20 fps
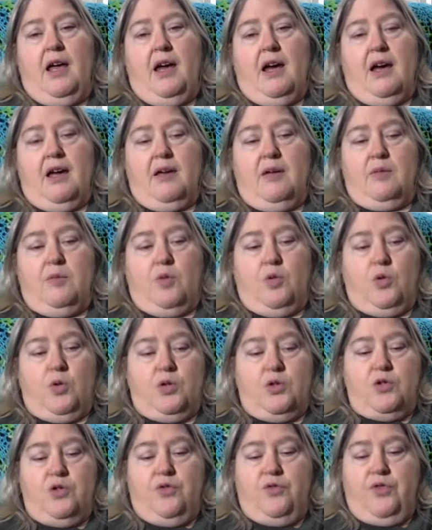I am
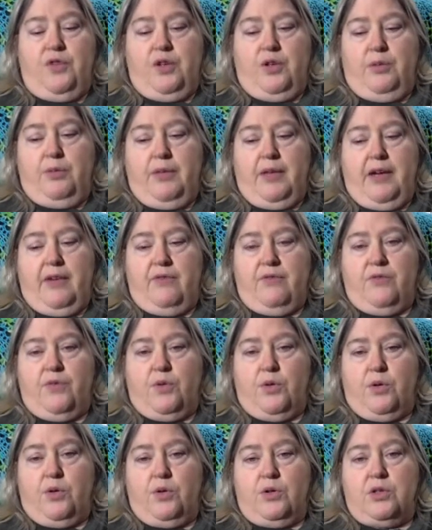going to film that
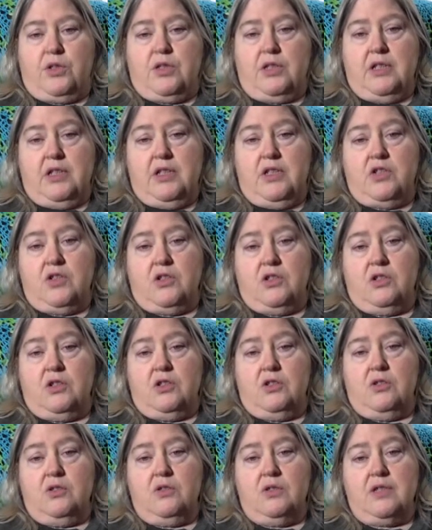for Tunisian
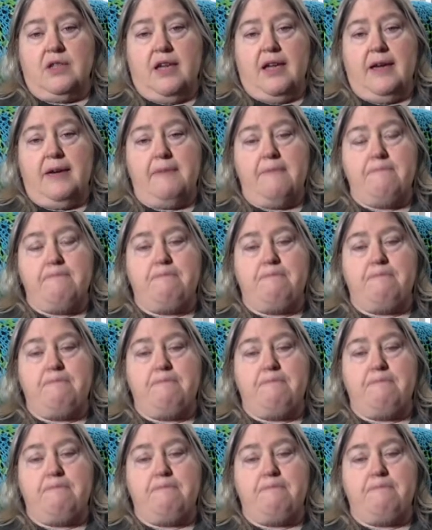Tuesday.